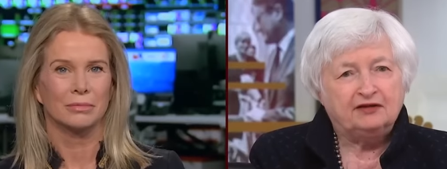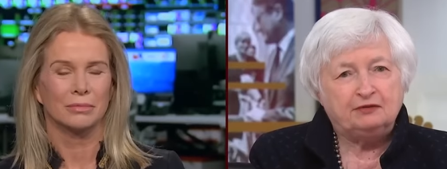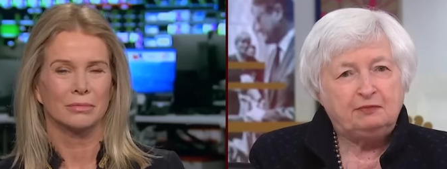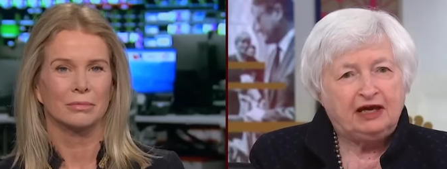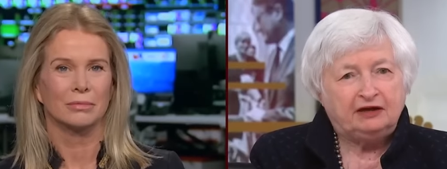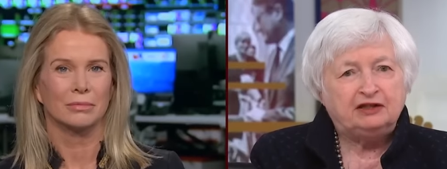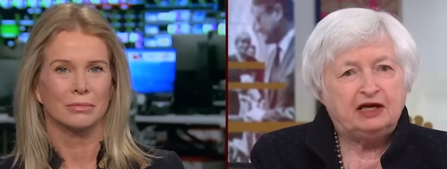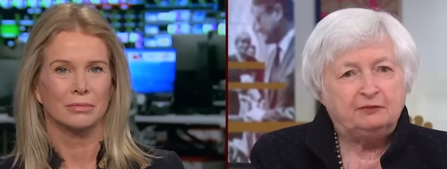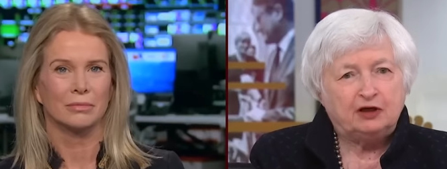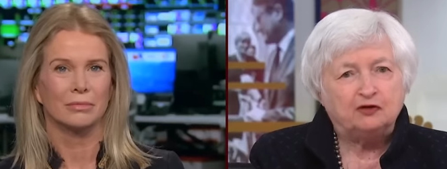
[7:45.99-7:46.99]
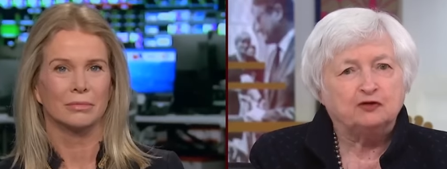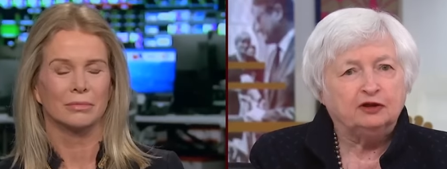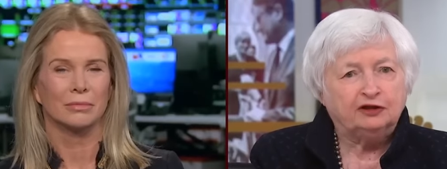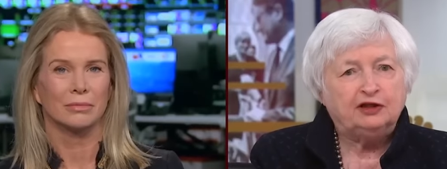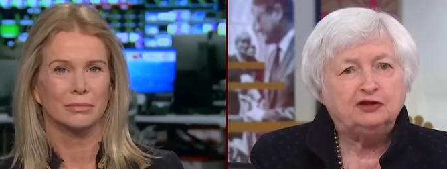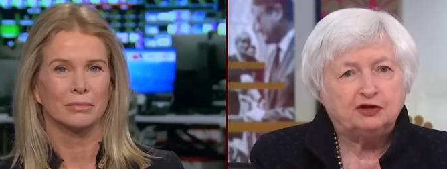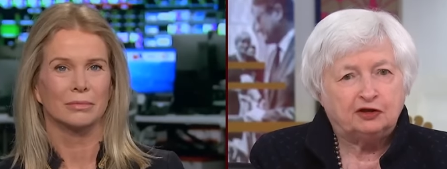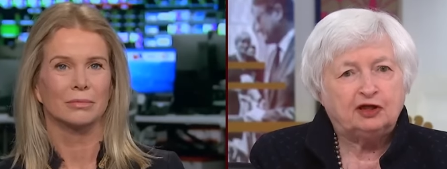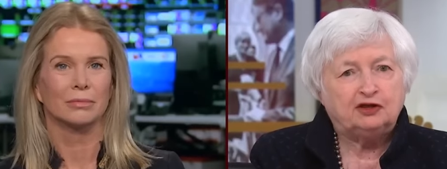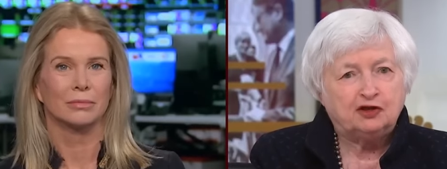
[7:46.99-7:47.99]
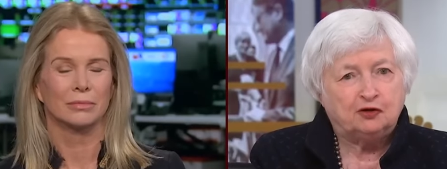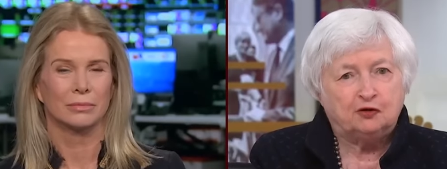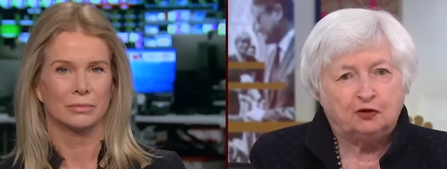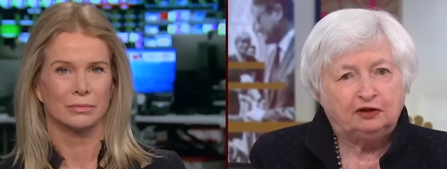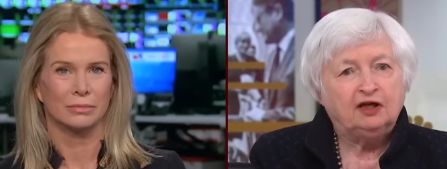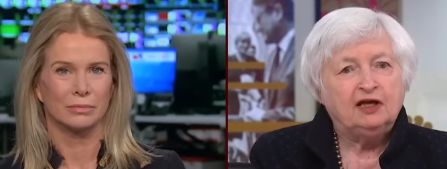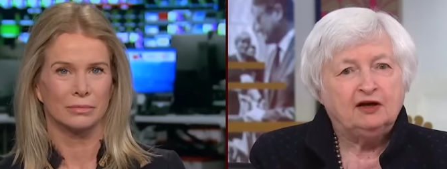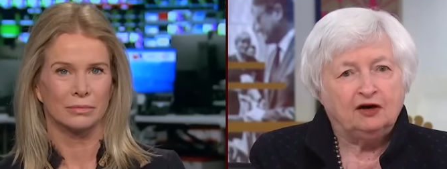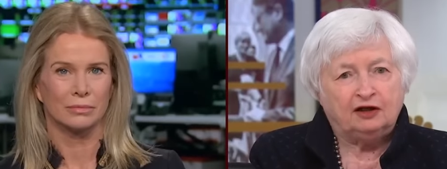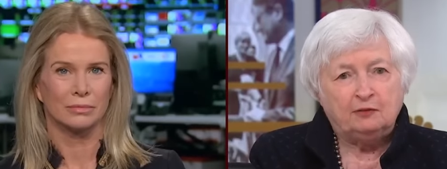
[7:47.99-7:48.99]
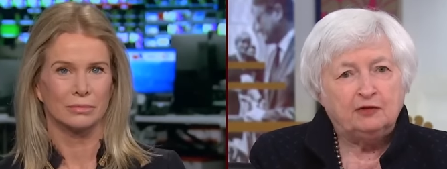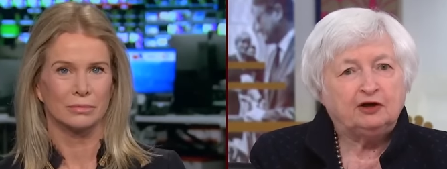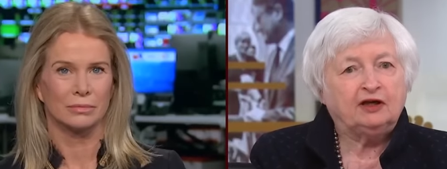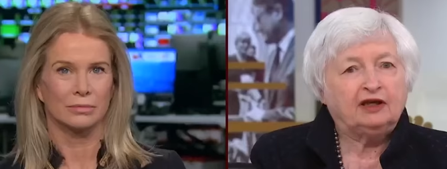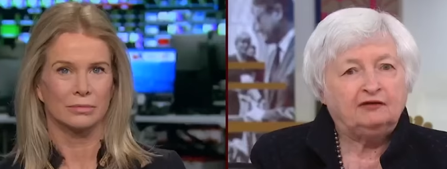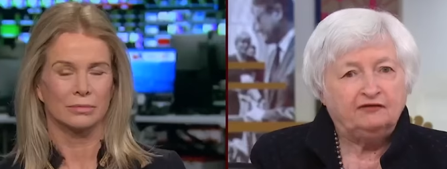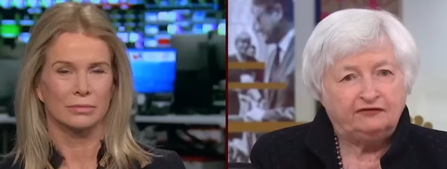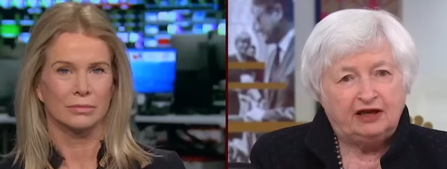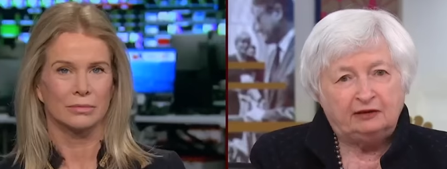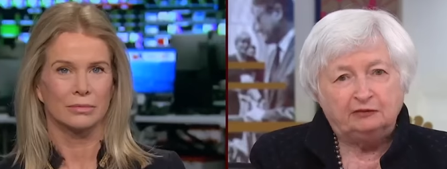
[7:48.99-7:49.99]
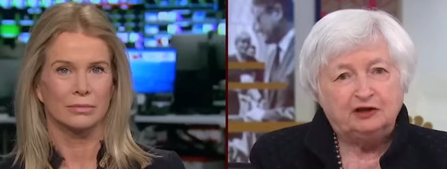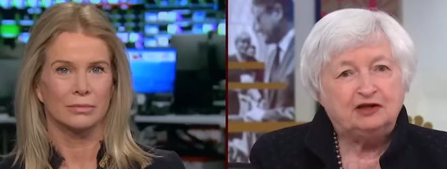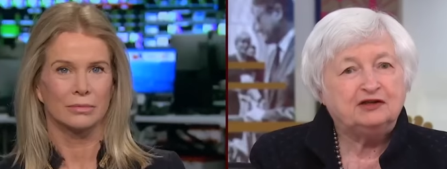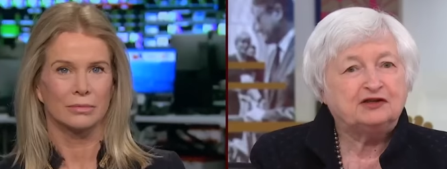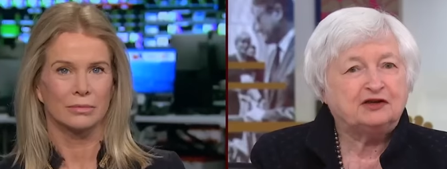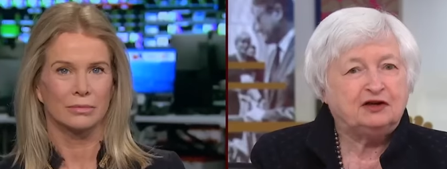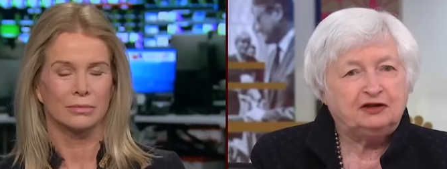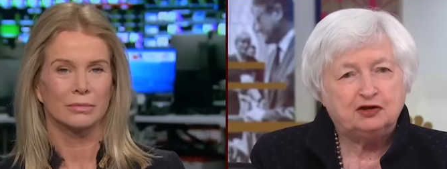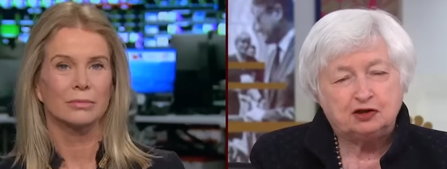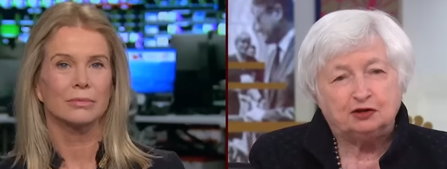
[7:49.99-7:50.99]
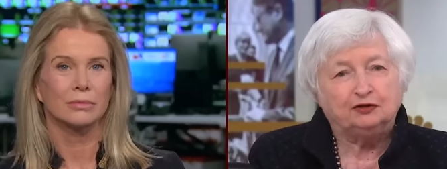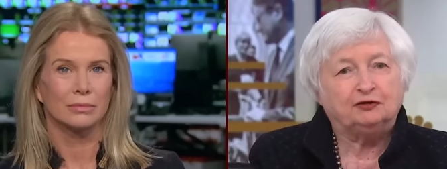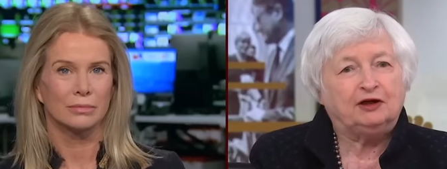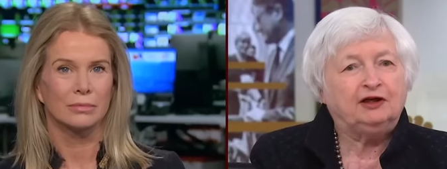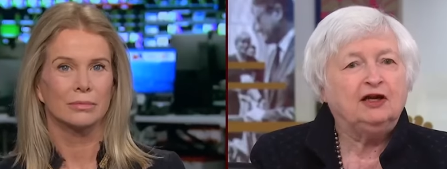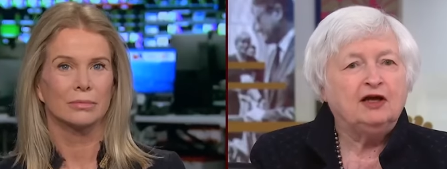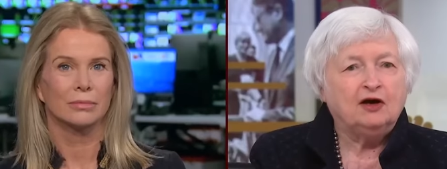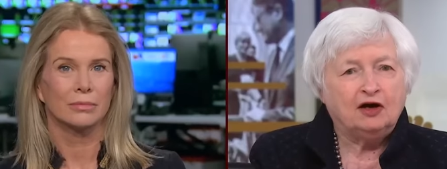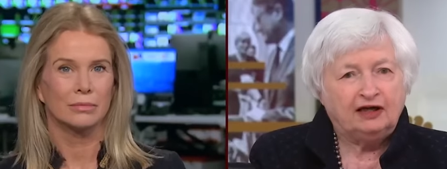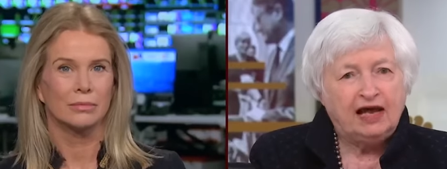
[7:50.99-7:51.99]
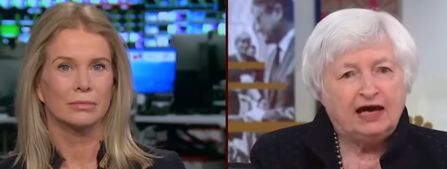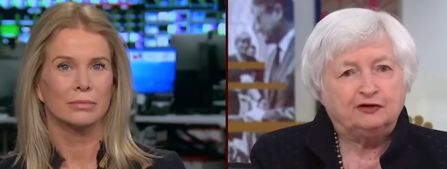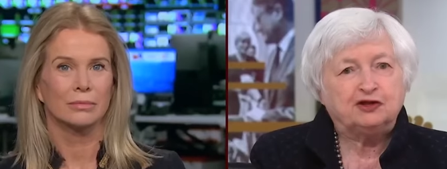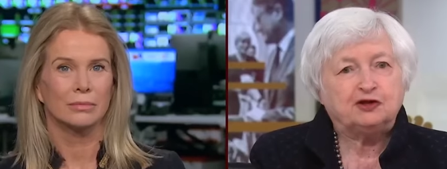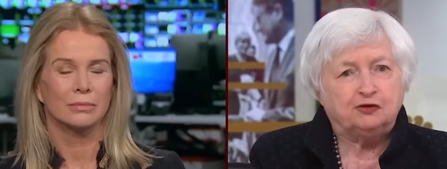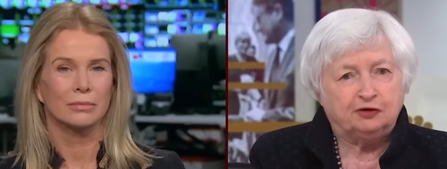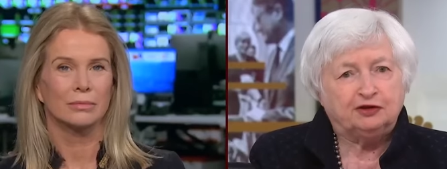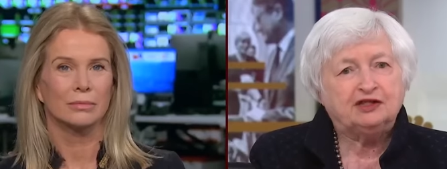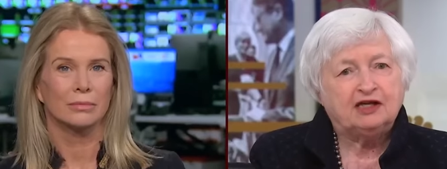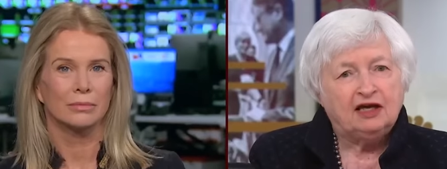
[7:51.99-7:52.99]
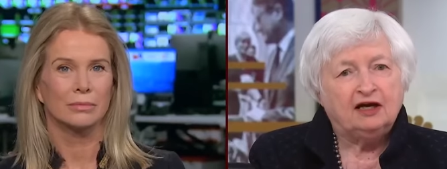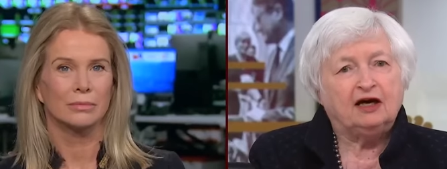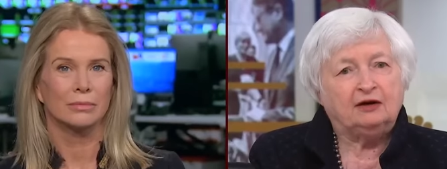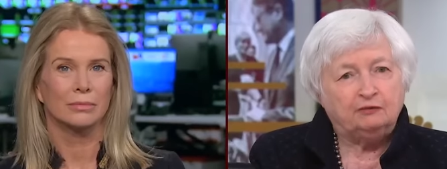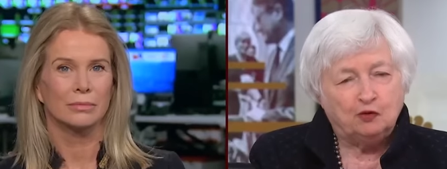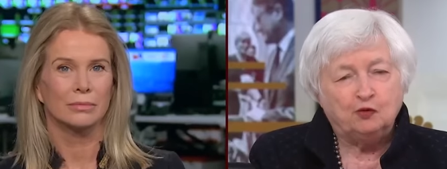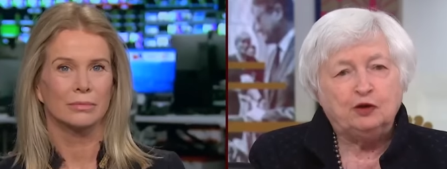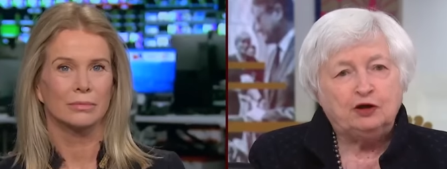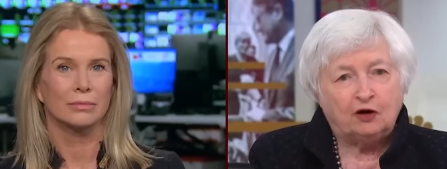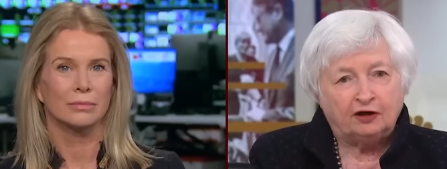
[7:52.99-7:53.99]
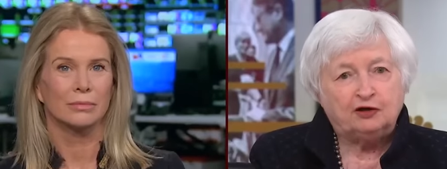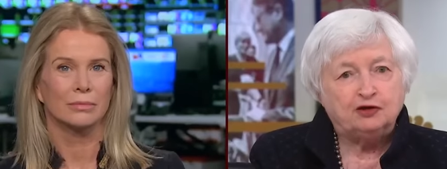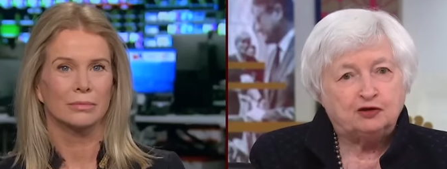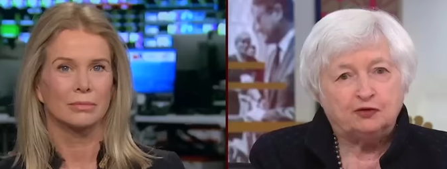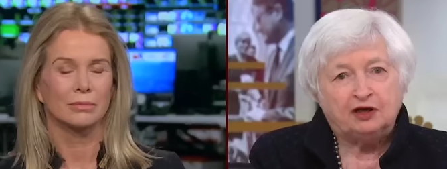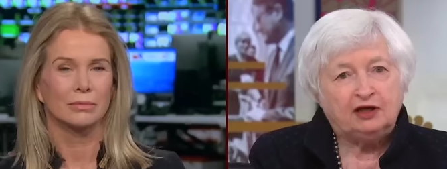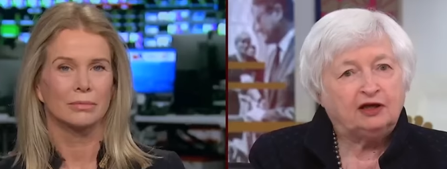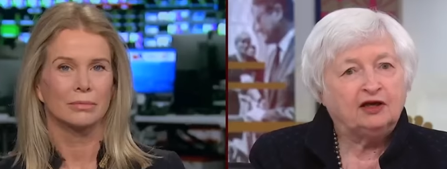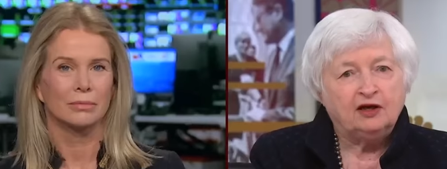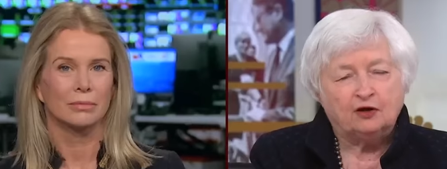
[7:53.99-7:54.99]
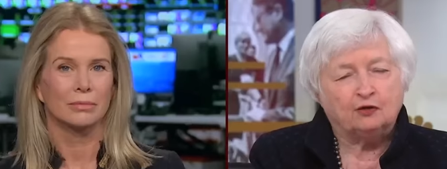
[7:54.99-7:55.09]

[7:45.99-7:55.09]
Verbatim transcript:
Speaker 1: The pandemic really took a toll on American families, on children, on households. Um, we are enjoying a